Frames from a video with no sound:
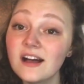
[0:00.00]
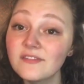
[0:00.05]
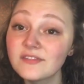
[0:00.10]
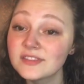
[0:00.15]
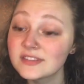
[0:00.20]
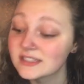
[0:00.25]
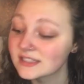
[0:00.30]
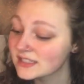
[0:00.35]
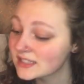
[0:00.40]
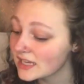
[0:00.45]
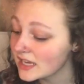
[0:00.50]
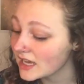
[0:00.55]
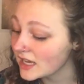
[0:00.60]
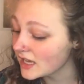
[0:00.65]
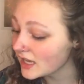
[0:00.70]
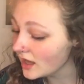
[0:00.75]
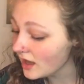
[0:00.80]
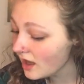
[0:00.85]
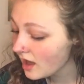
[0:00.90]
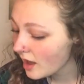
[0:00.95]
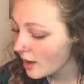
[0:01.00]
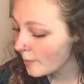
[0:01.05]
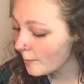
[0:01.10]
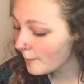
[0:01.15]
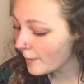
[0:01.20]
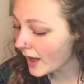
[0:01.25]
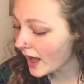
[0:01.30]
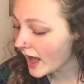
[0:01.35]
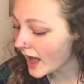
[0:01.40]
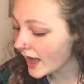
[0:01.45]
of the Sea
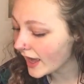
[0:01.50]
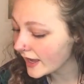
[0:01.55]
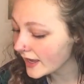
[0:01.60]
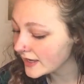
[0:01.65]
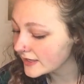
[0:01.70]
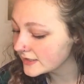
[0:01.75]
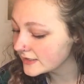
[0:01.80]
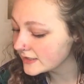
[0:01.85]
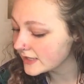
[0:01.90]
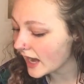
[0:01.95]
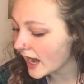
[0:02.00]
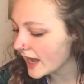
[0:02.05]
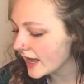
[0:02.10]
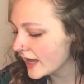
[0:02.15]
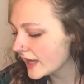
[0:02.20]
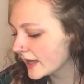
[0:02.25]
by Dia